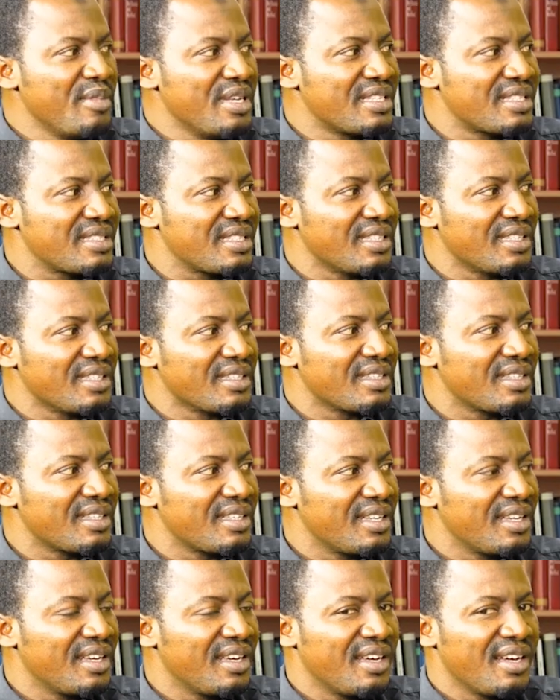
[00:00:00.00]
missing.
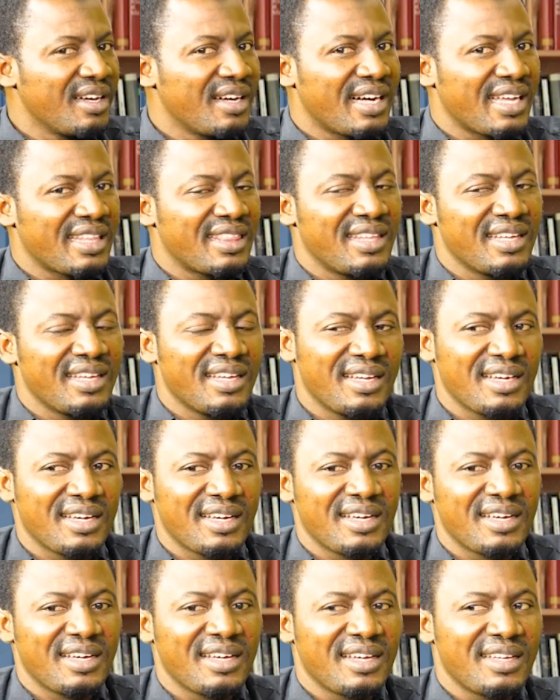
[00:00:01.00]
I think
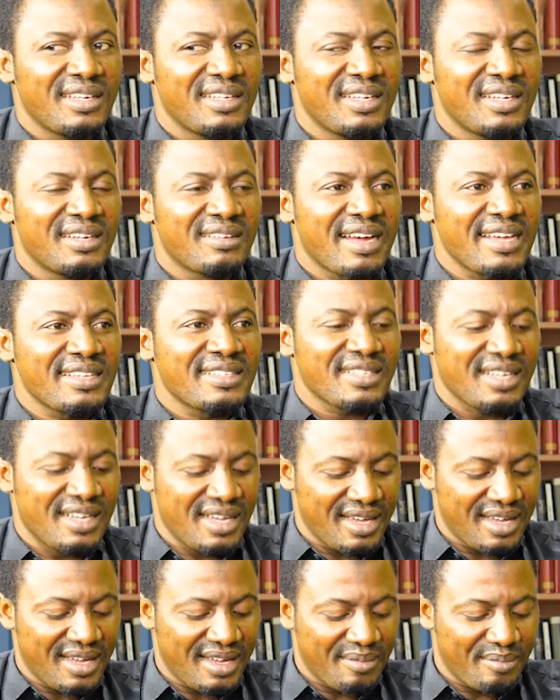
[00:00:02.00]
the
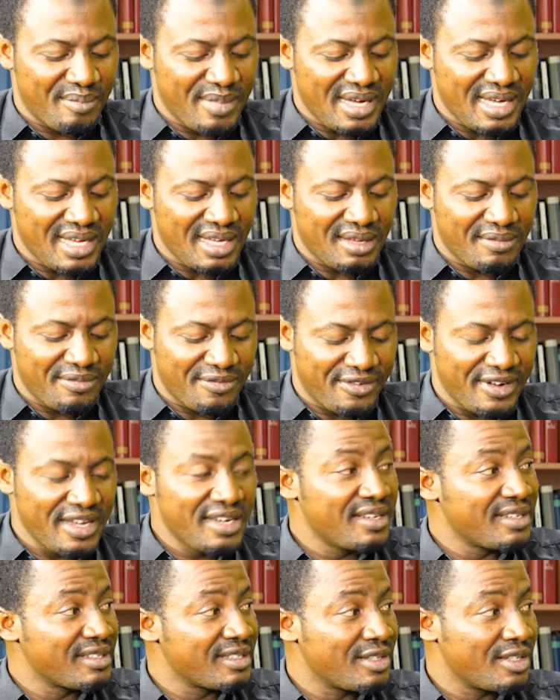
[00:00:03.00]
writer my
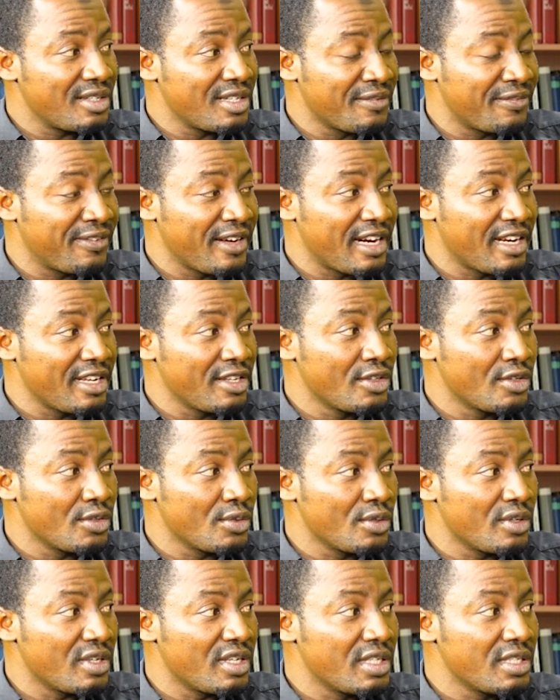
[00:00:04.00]
friend is referring
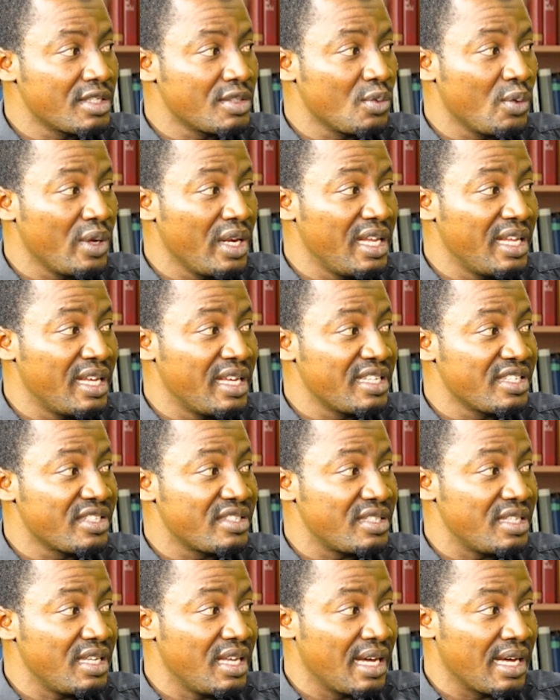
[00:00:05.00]
to is William
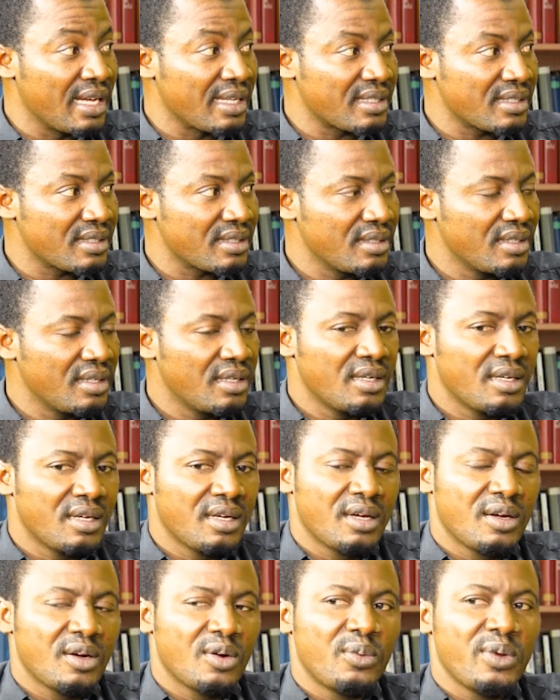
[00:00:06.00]
Siat.
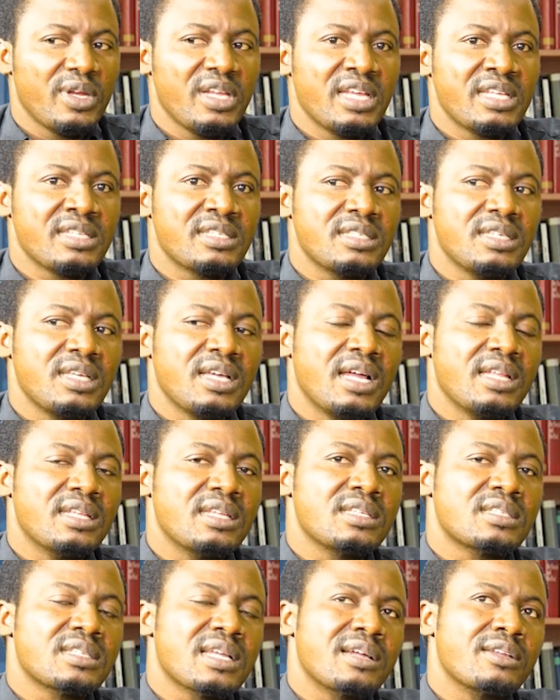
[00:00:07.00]
William
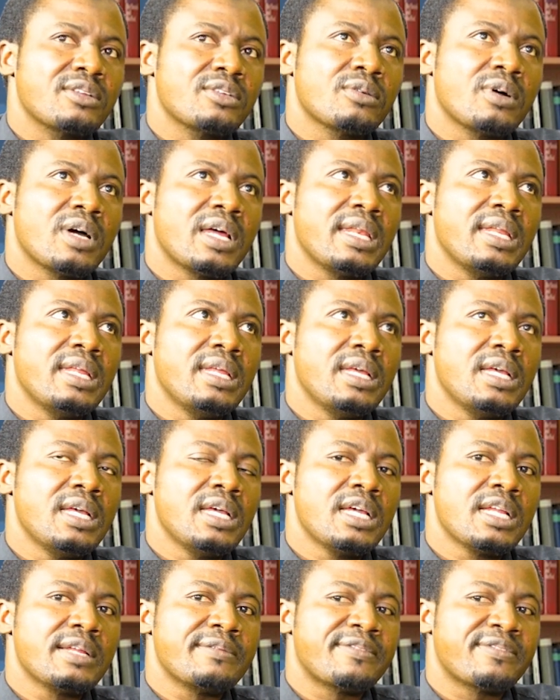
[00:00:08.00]
Siat is
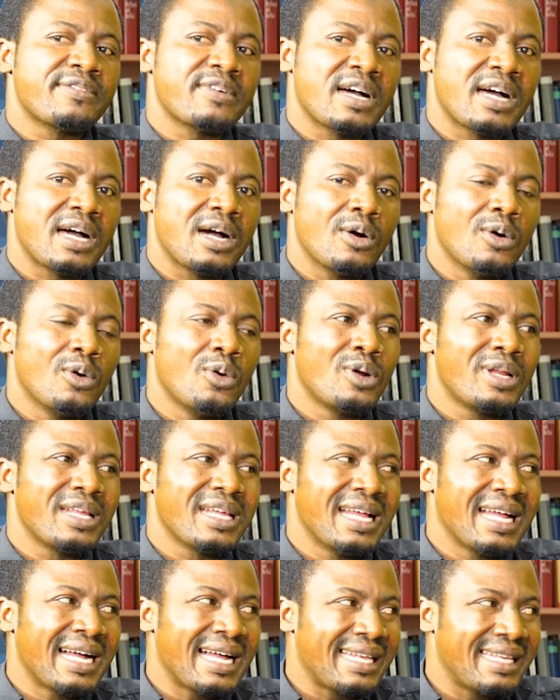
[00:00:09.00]
actually referred or
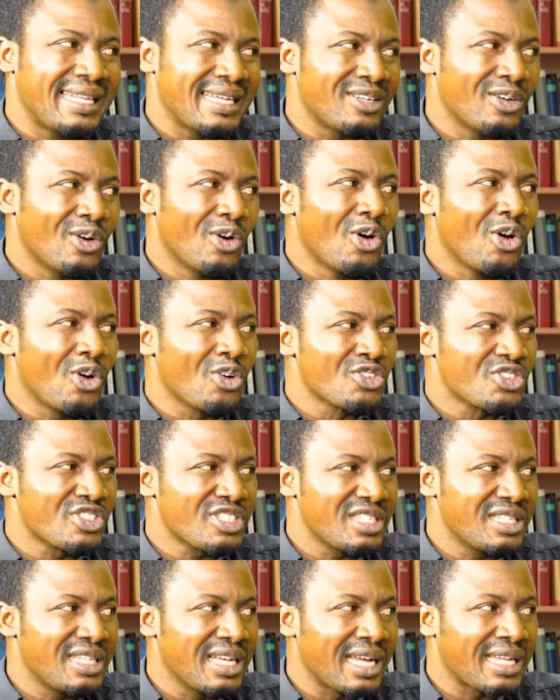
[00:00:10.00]
regarded or
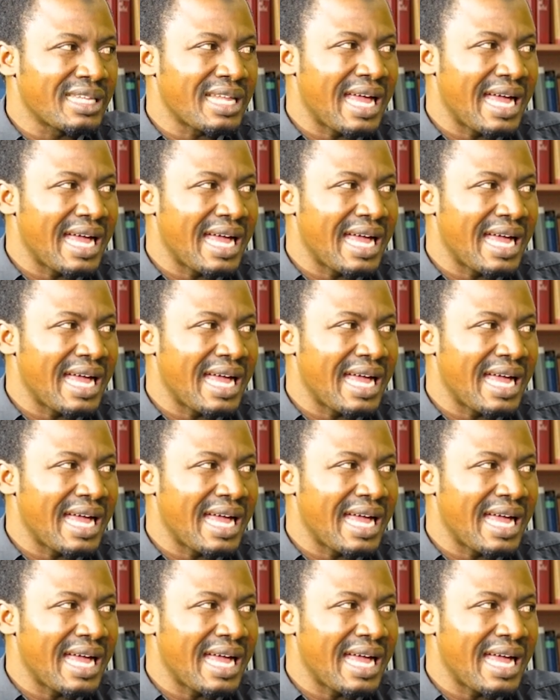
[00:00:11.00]
considered